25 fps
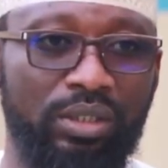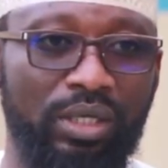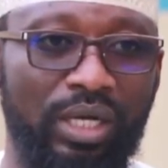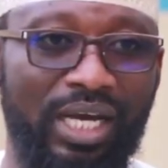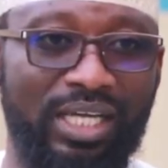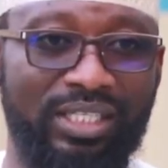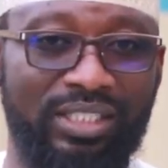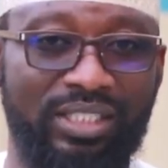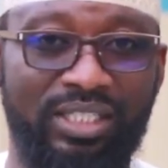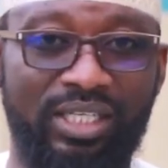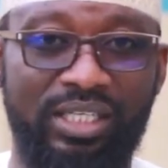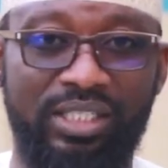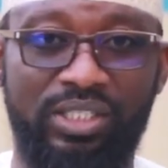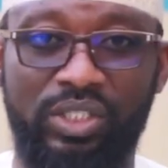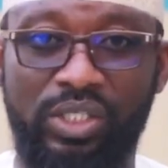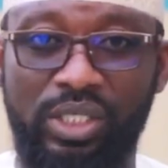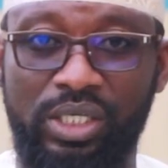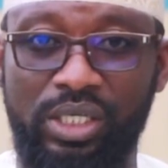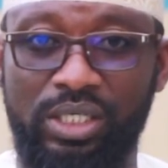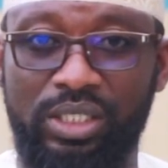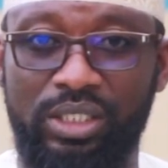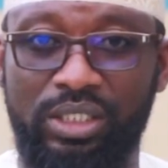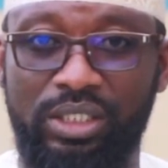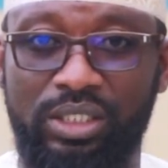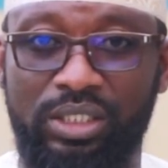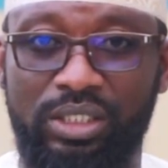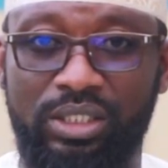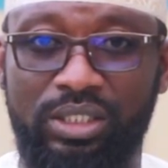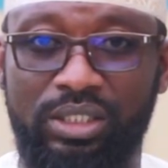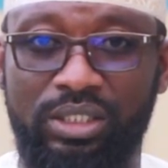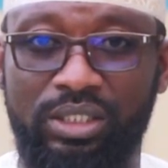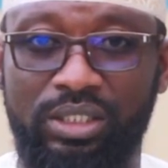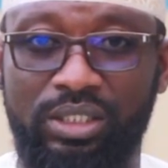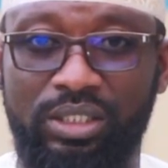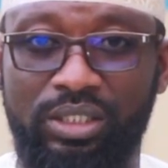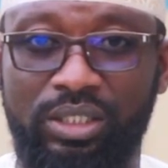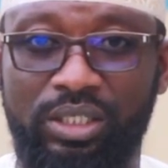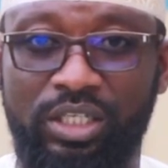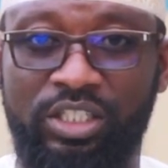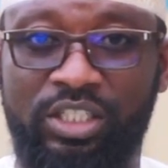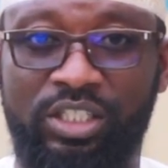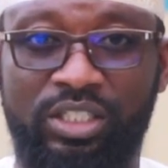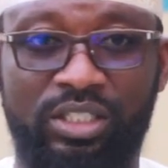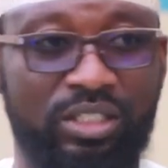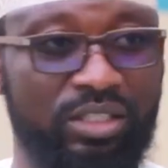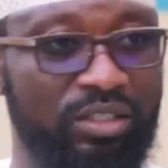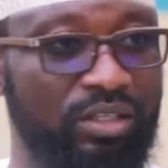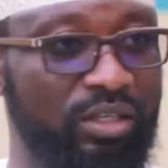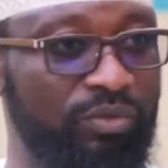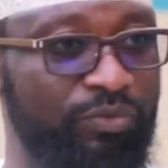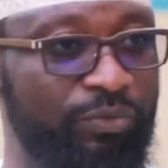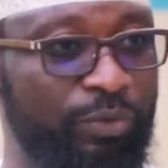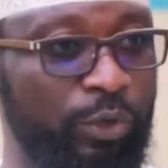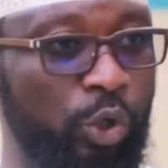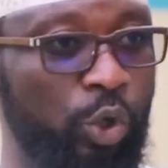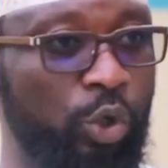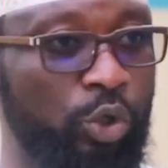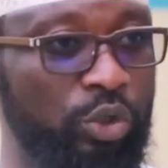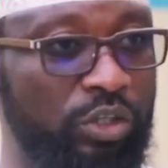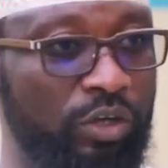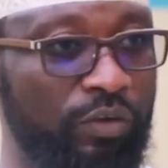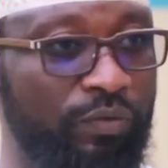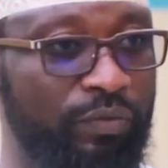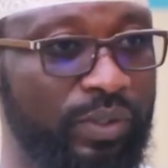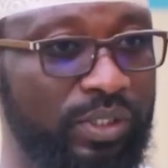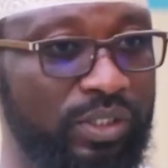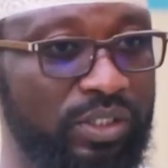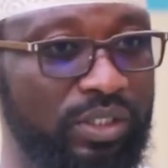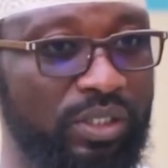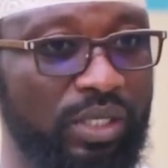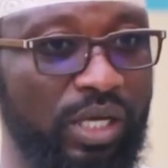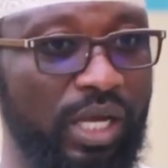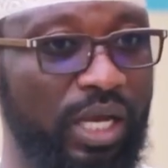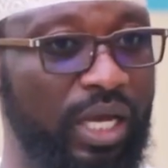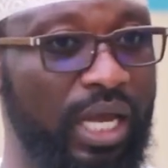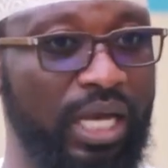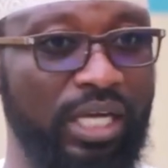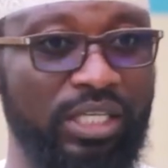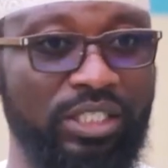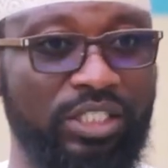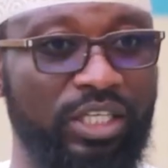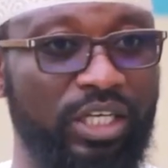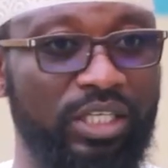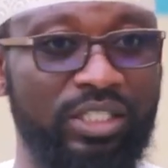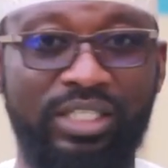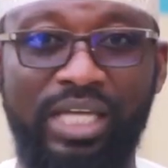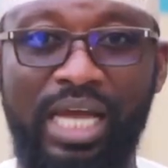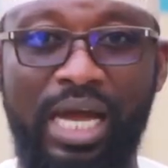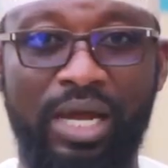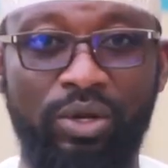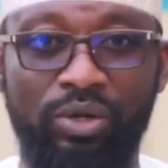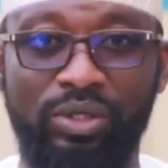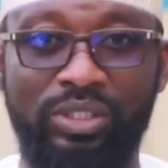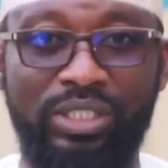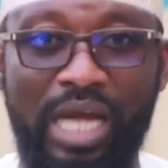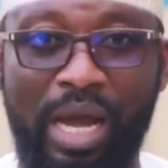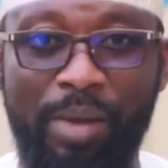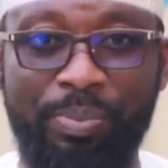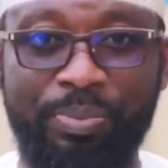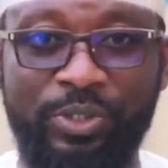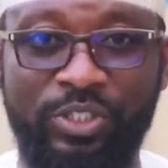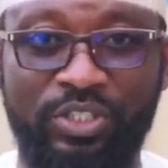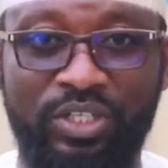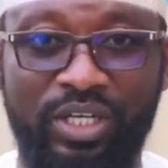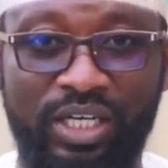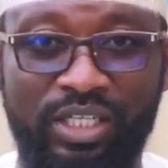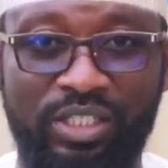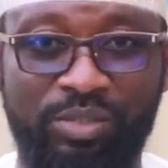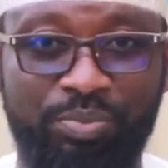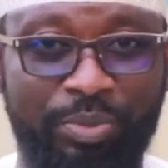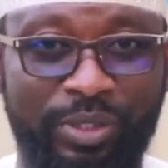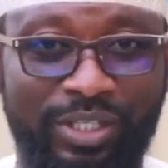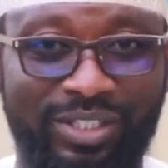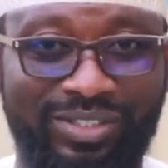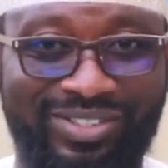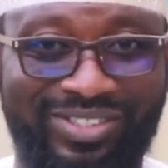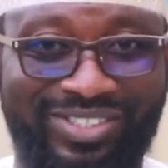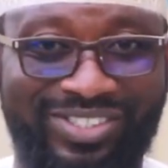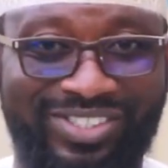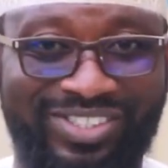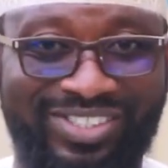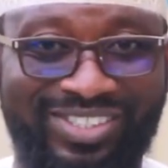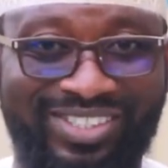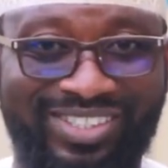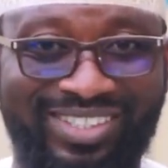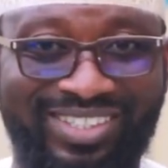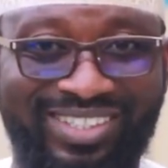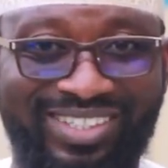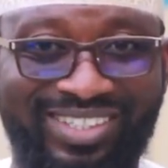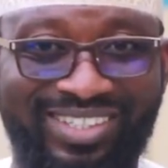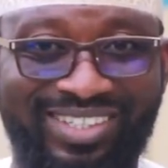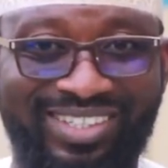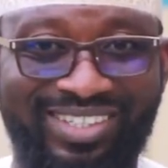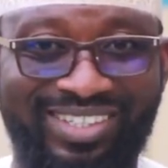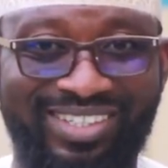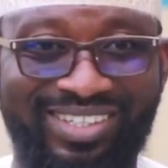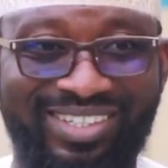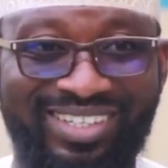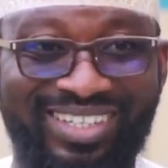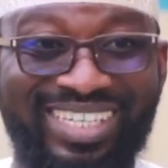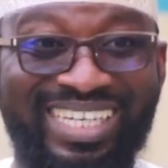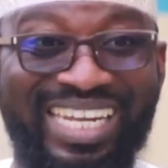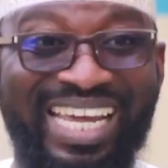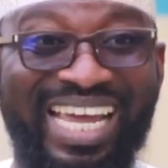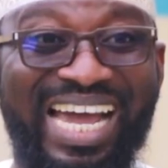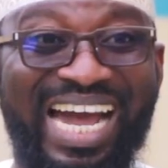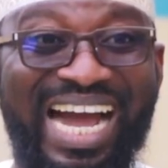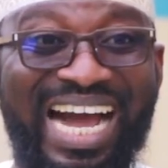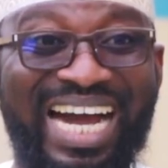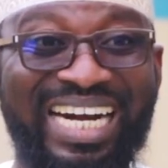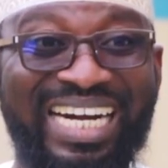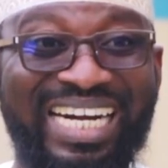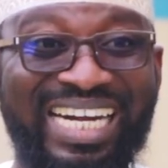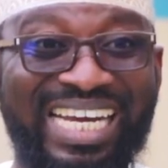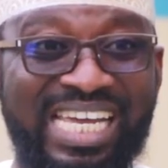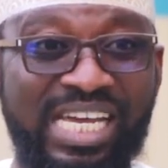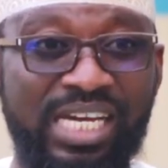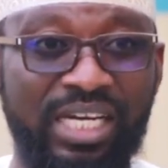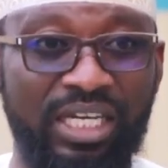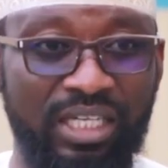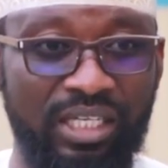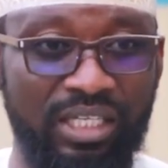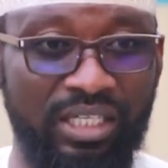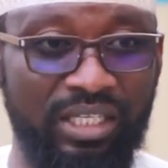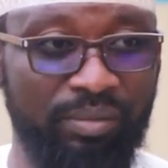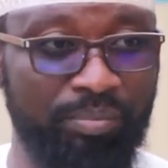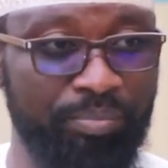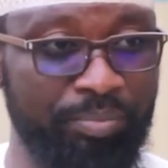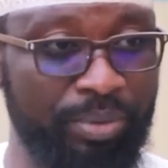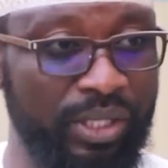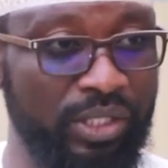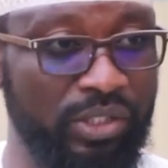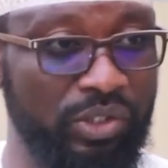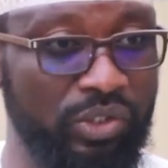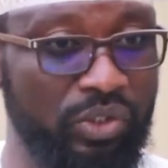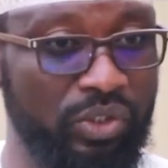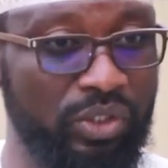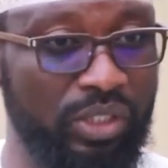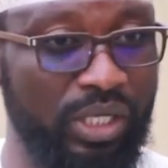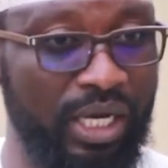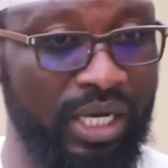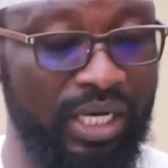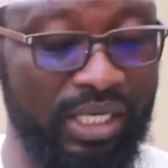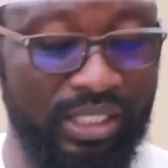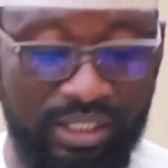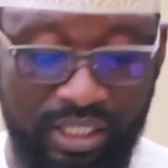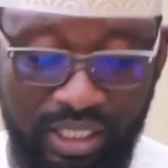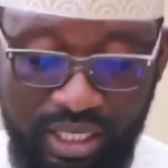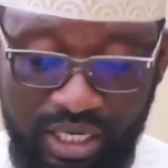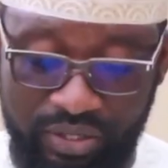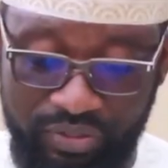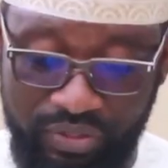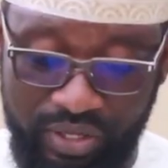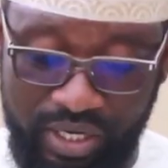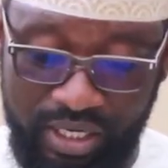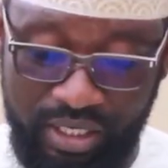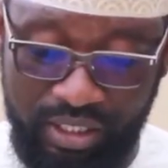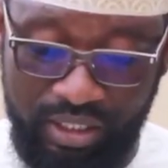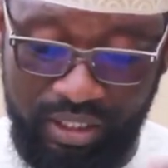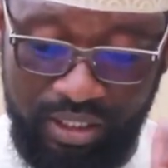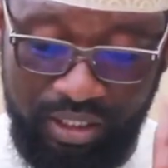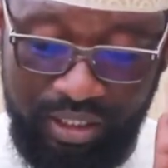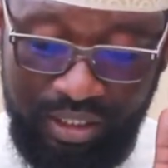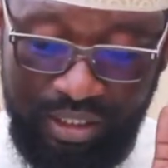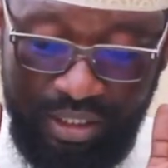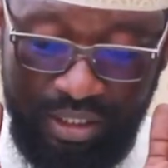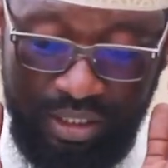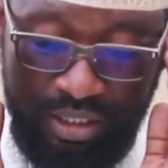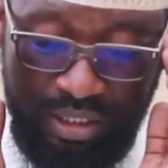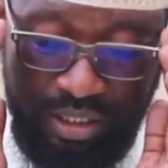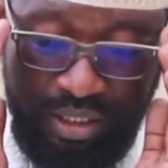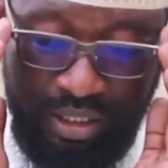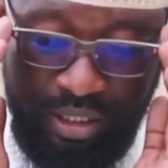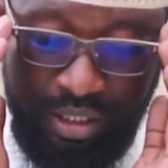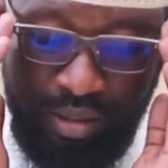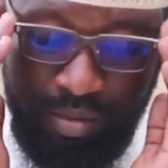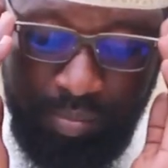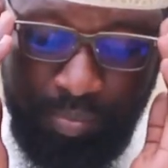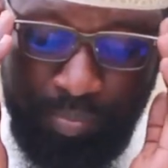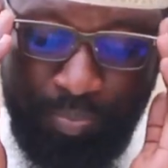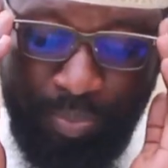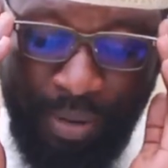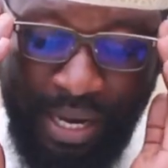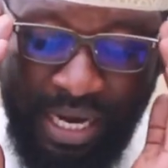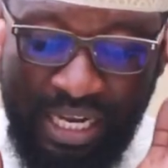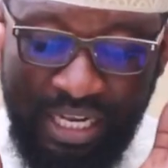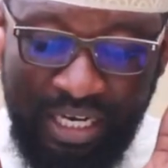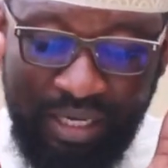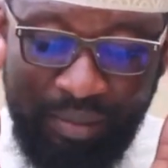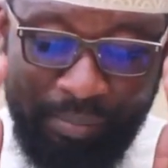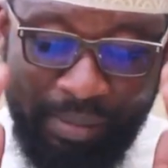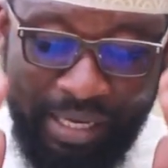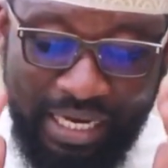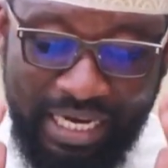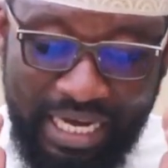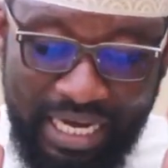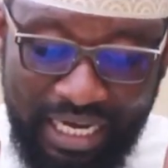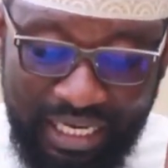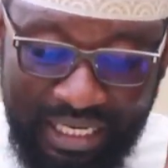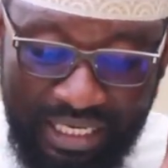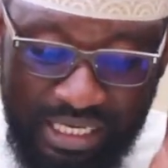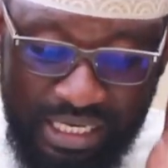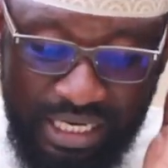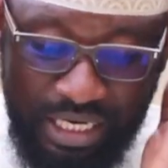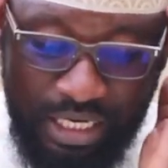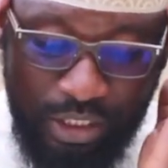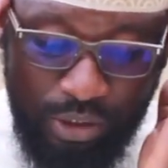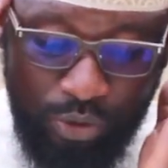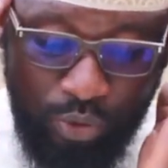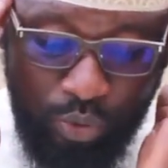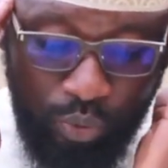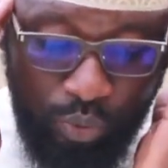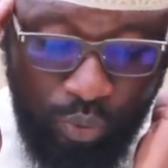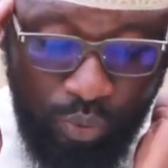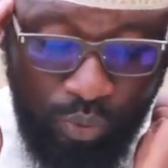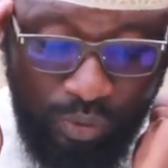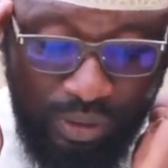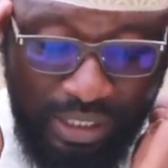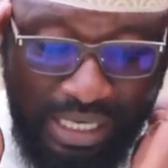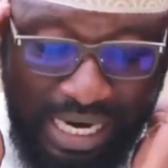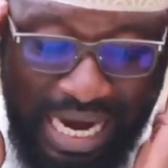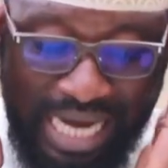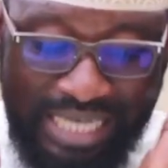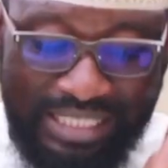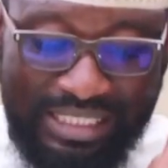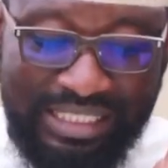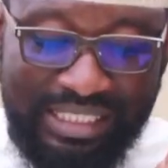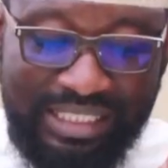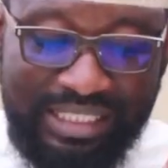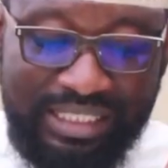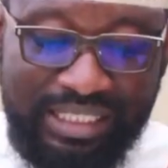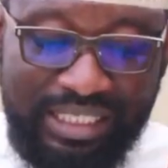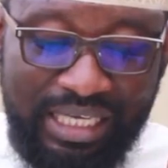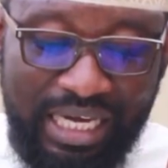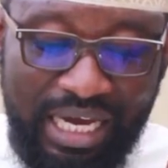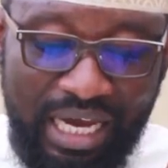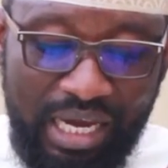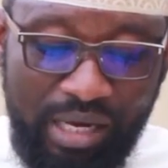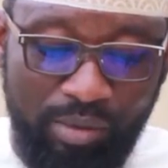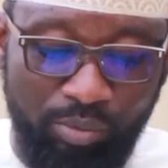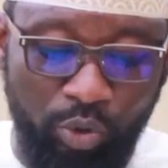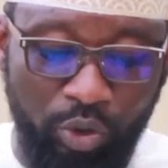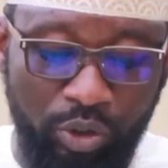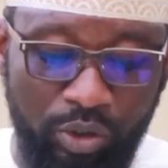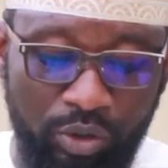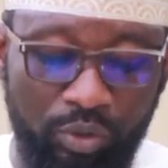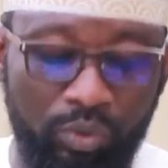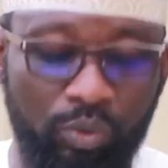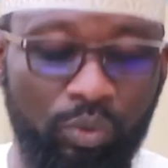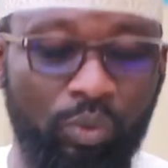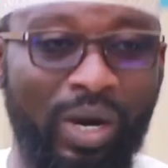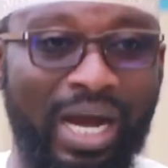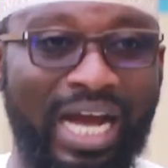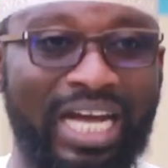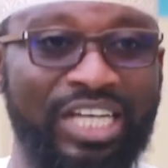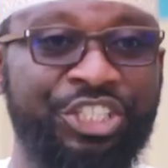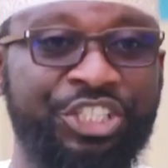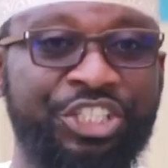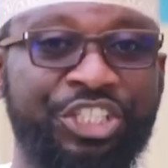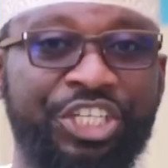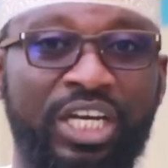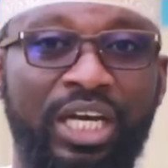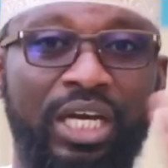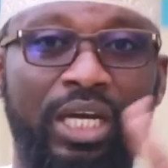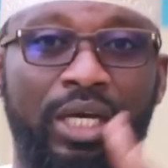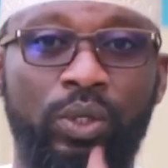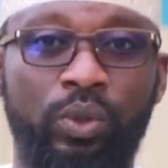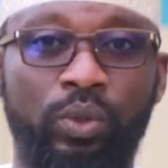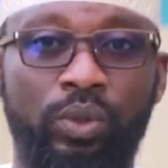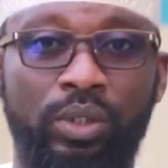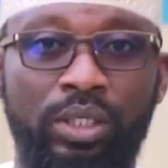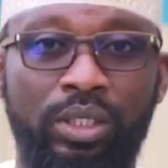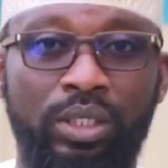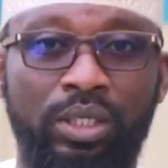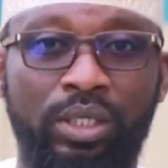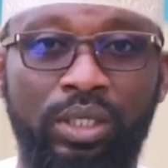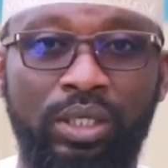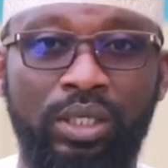as they say, these philosophers. Angels are not abstract beings, they are real beings. Alaysa kadhalik, bal al mala'ikatu ajsamun wa ashkalun.